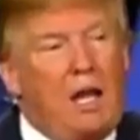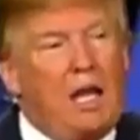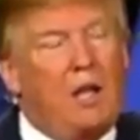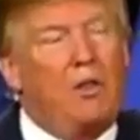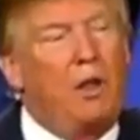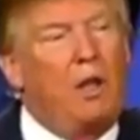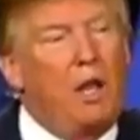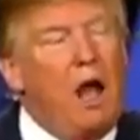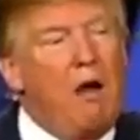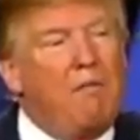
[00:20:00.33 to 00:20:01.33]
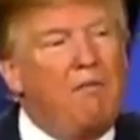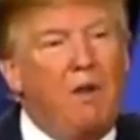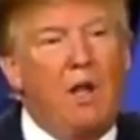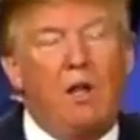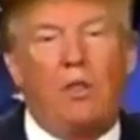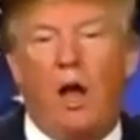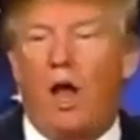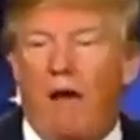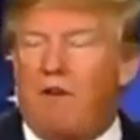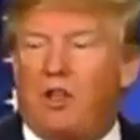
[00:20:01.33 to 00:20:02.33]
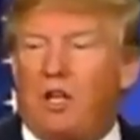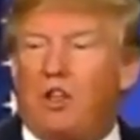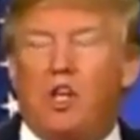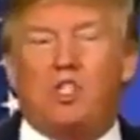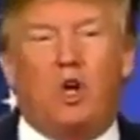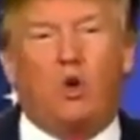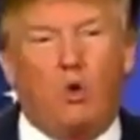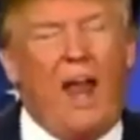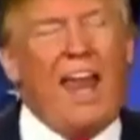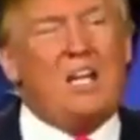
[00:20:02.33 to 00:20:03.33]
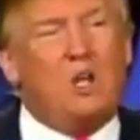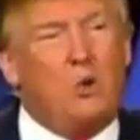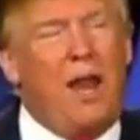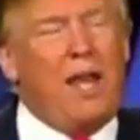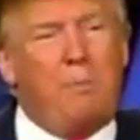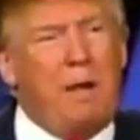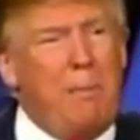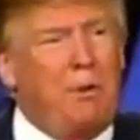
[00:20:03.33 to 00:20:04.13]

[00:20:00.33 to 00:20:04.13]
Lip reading: the love, everything. These are great, great people.